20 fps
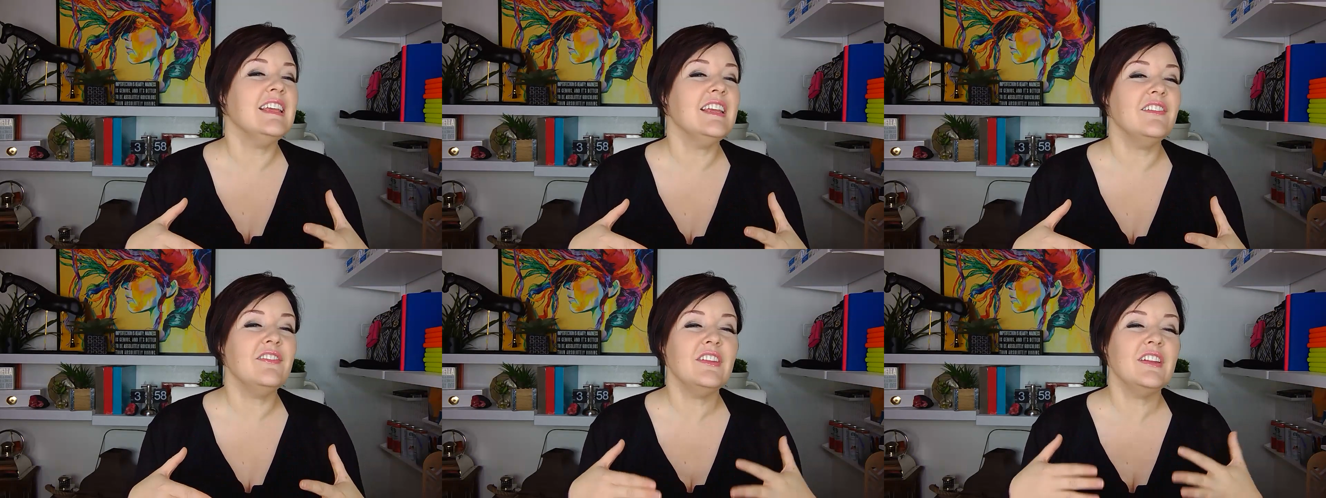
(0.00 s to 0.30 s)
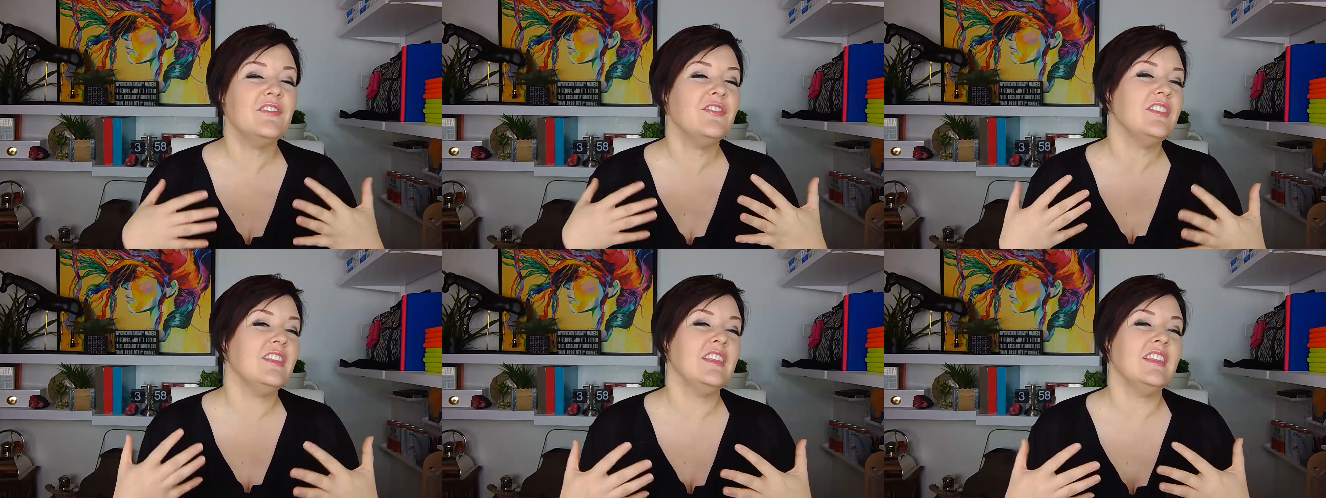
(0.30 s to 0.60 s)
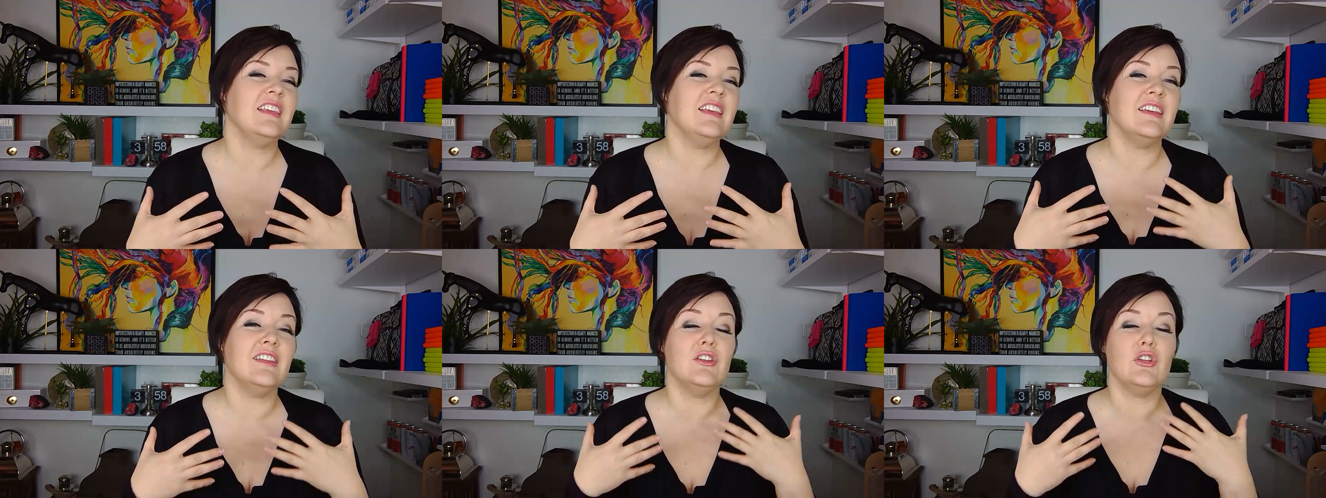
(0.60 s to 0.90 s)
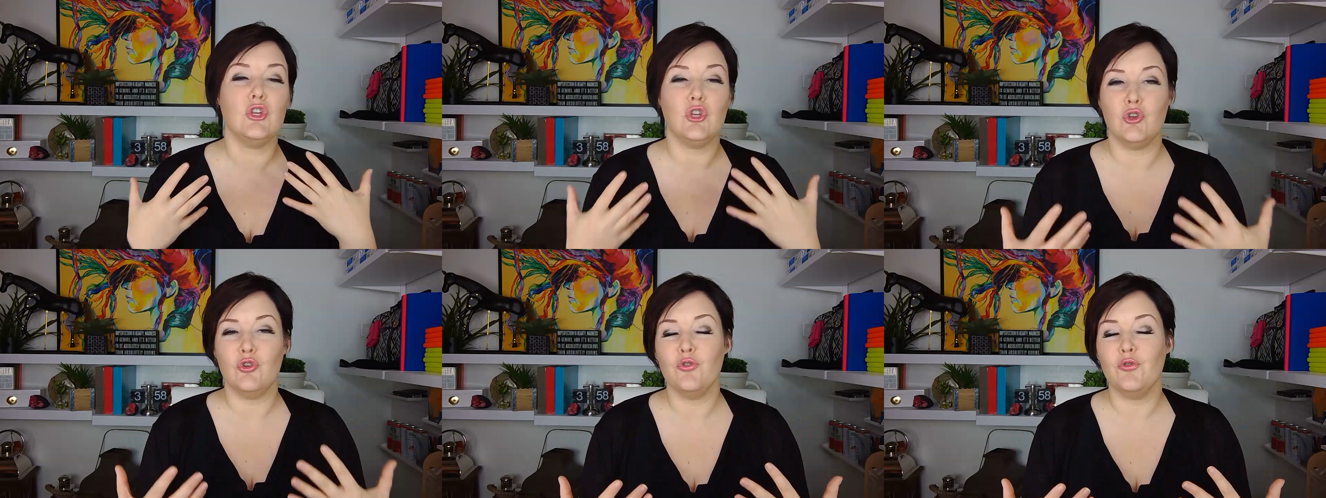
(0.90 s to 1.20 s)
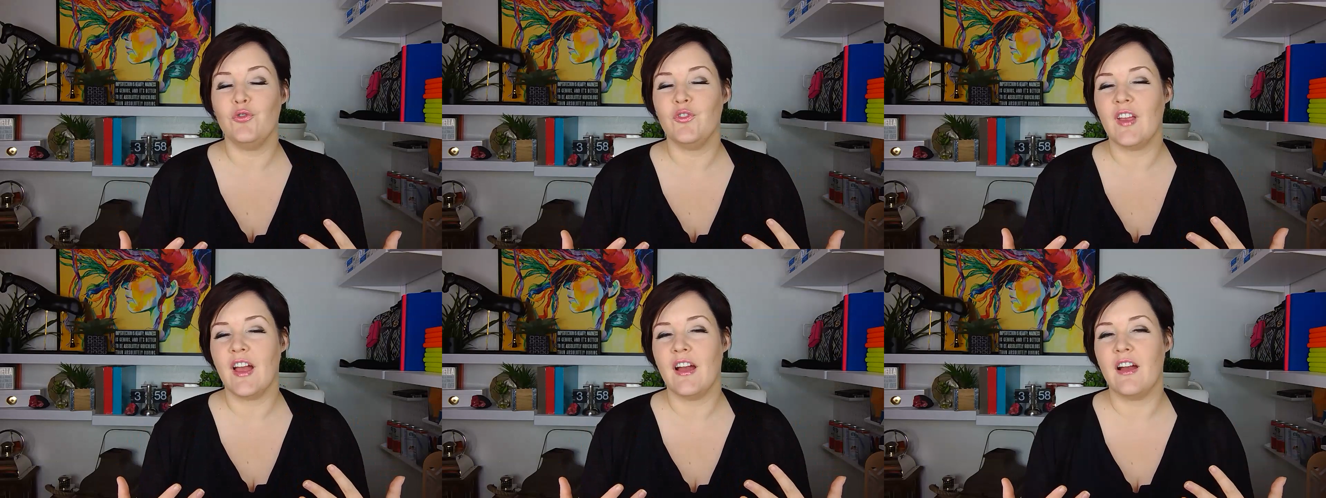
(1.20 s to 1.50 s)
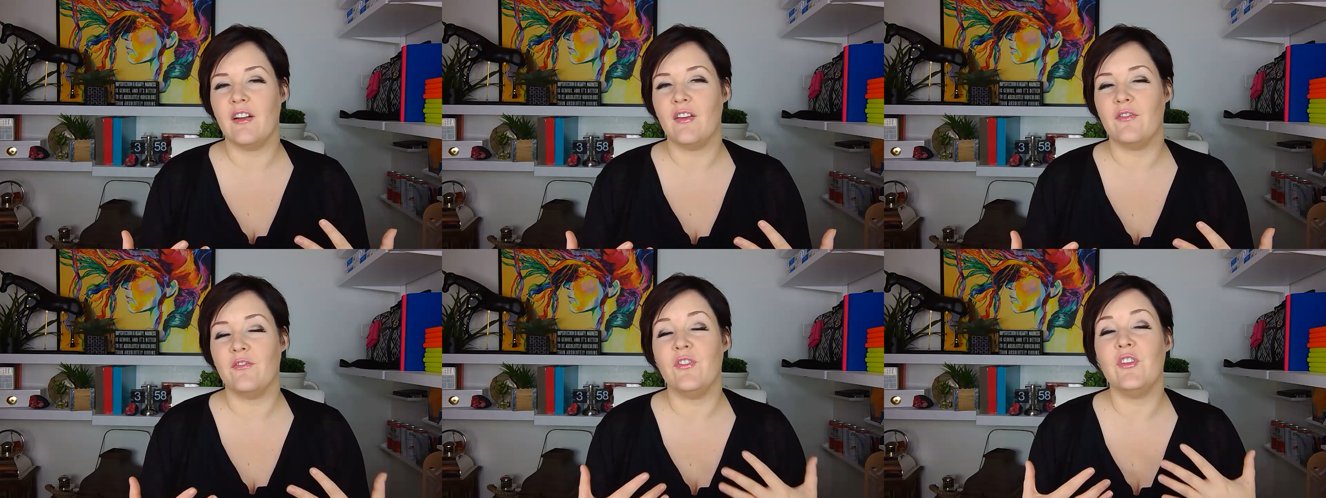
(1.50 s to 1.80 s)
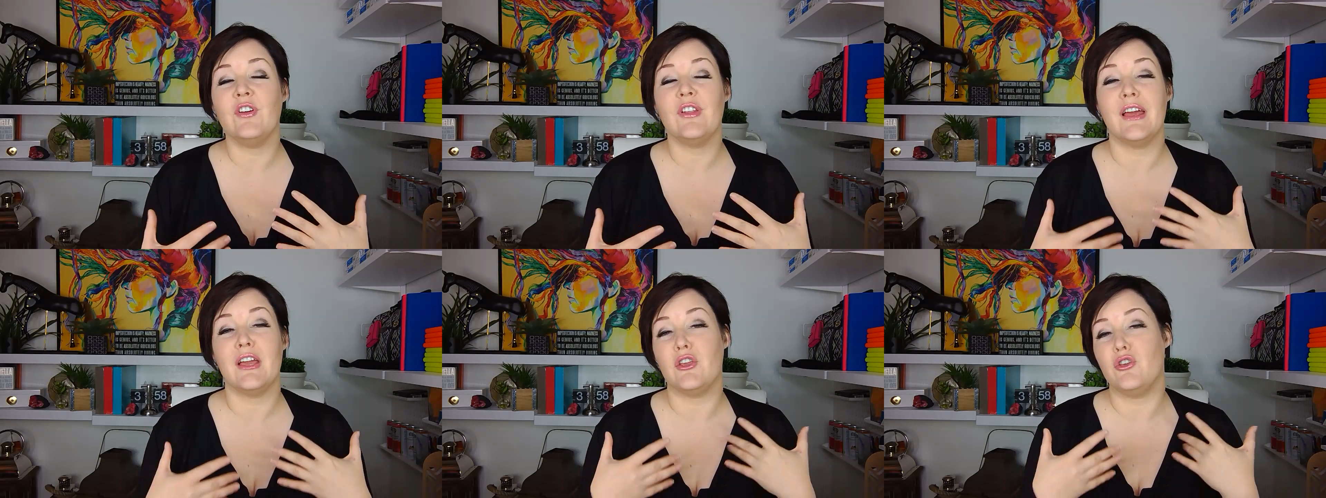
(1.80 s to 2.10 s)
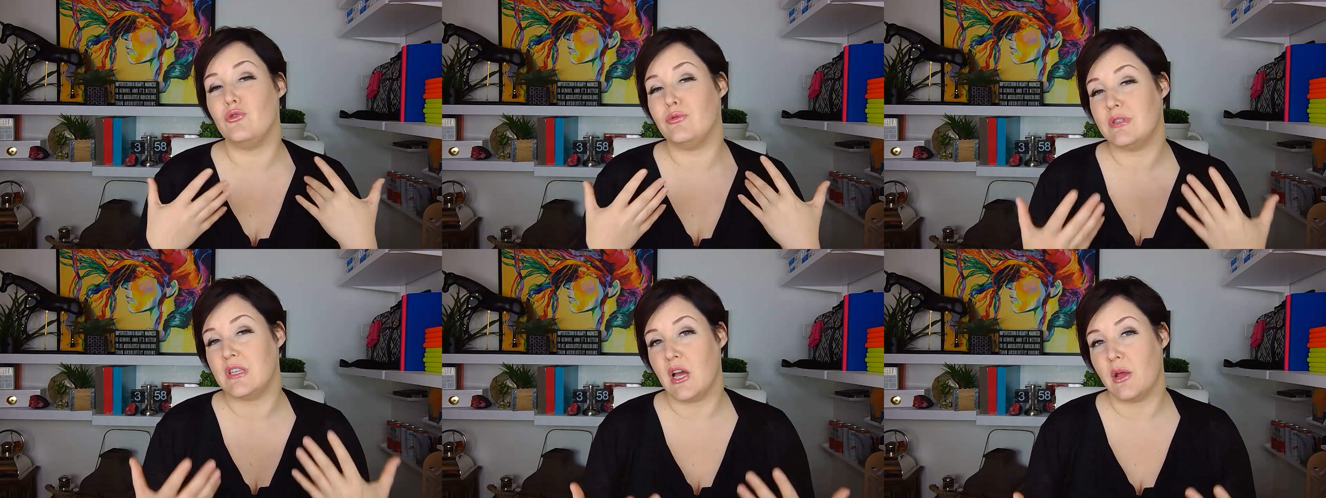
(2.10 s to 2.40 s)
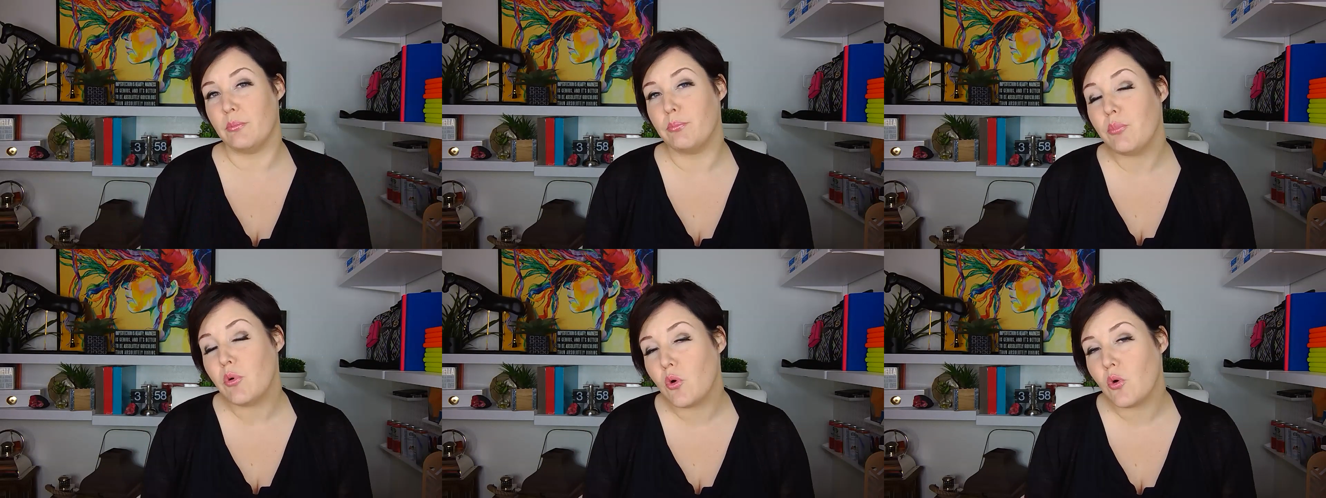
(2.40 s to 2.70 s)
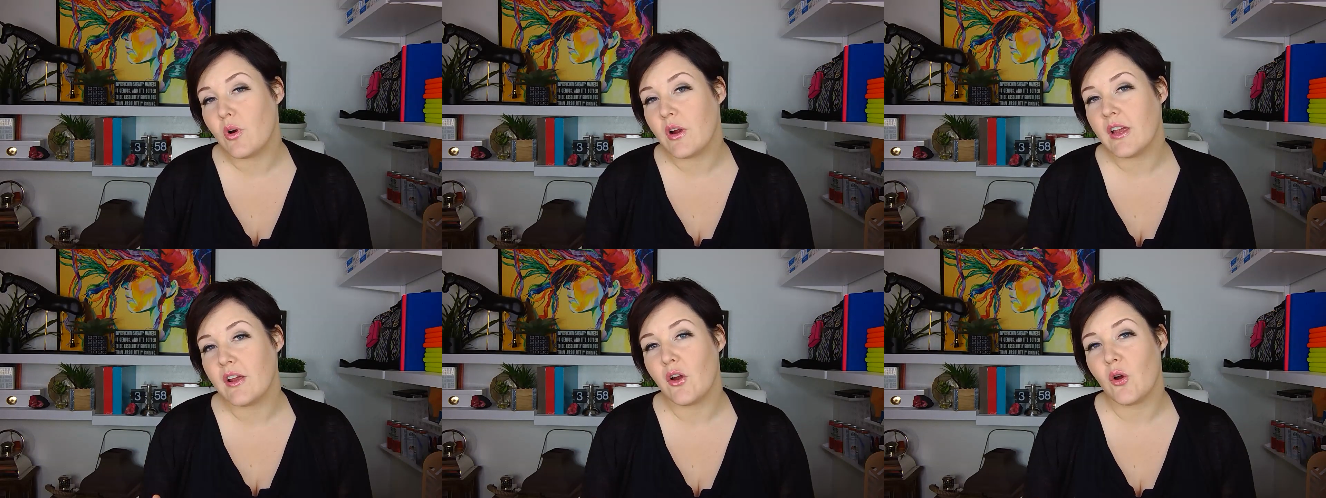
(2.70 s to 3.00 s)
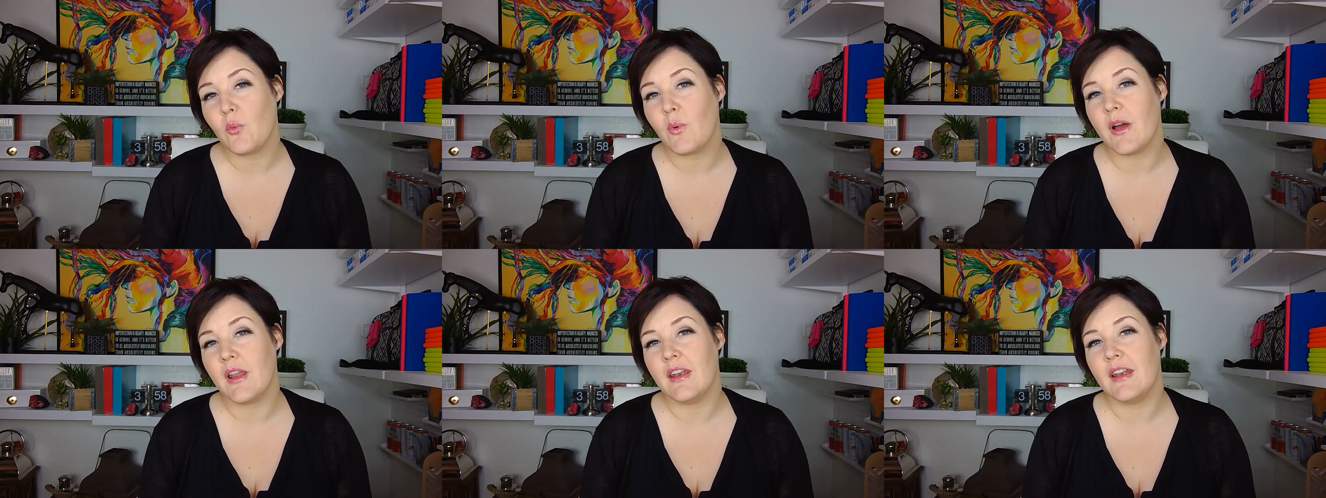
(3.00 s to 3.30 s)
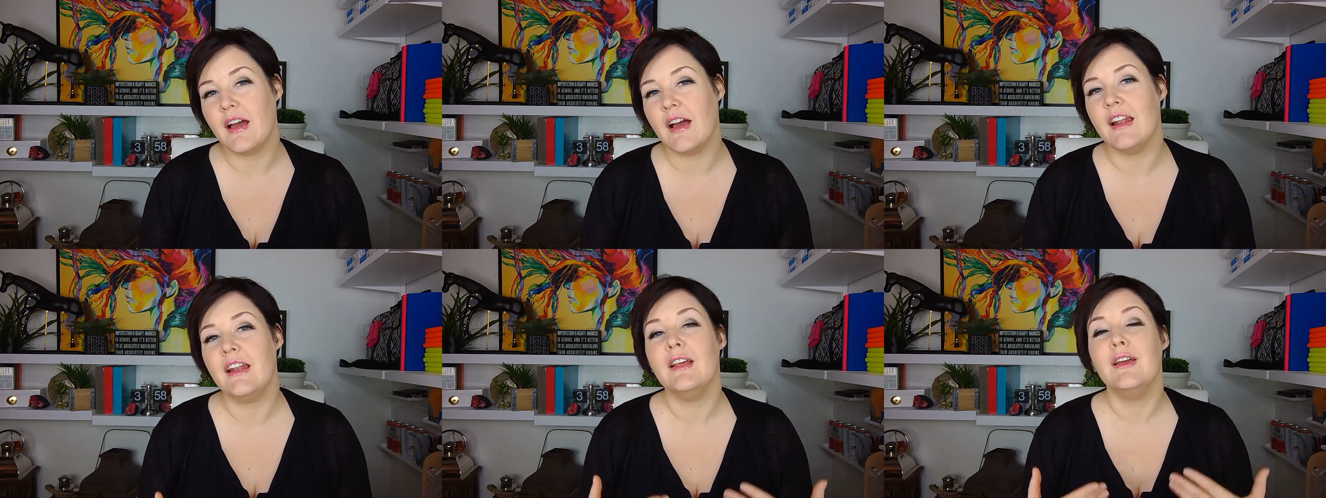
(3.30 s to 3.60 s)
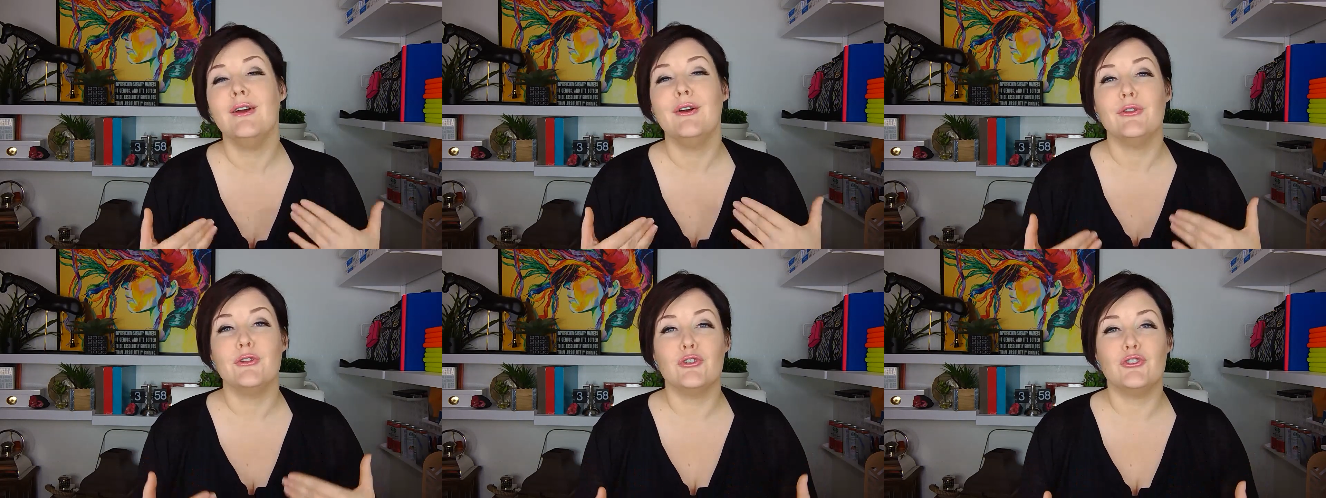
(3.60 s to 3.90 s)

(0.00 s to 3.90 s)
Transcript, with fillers: Even if in the end you sound, feel like you sound boring or whatnot,